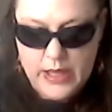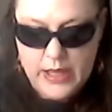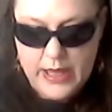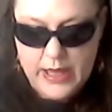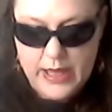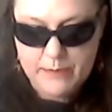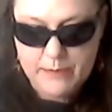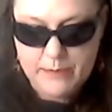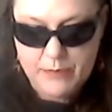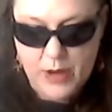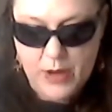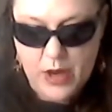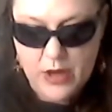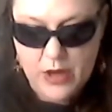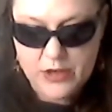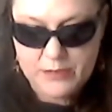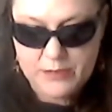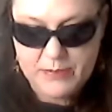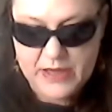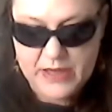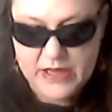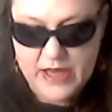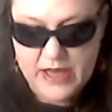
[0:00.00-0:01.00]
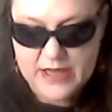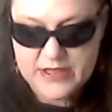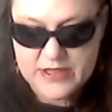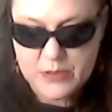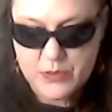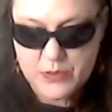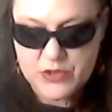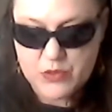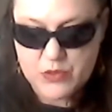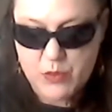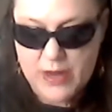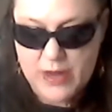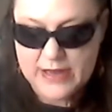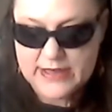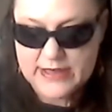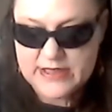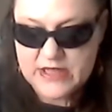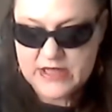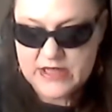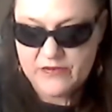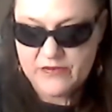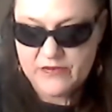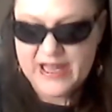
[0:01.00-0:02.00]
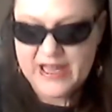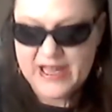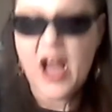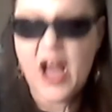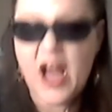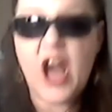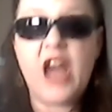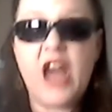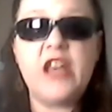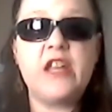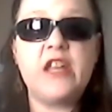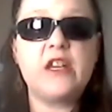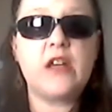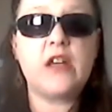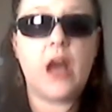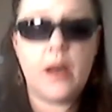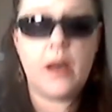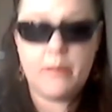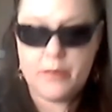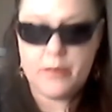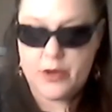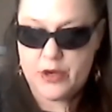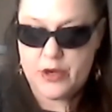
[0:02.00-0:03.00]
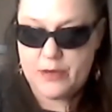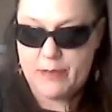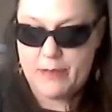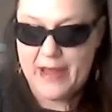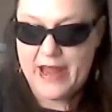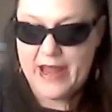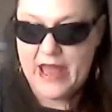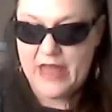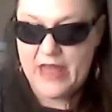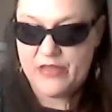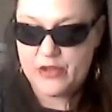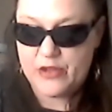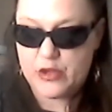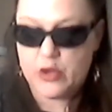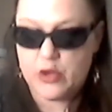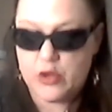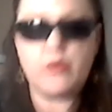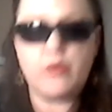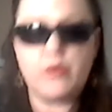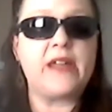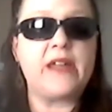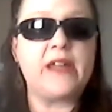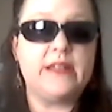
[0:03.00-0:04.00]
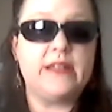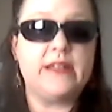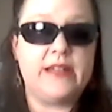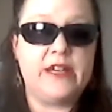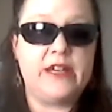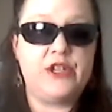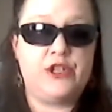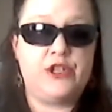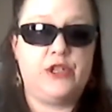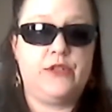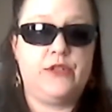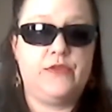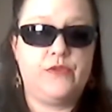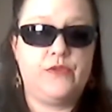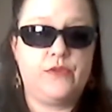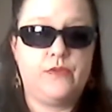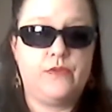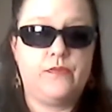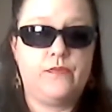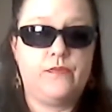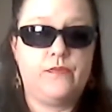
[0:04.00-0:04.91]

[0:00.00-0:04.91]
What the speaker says: In part because it was relatively unencumbered by ethical regulations.